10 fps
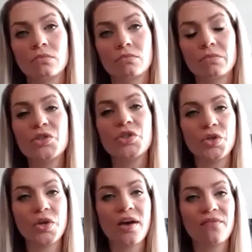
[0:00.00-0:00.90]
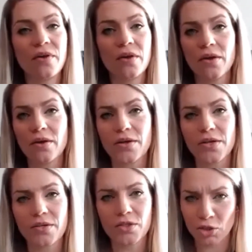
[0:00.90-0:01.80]
But do you have
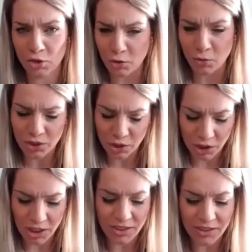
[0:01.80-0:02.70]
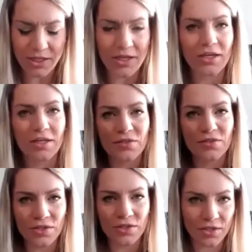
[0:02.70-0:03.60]
a Switzerland
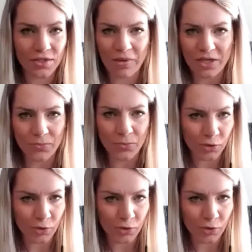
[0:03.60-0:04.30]
citizen passport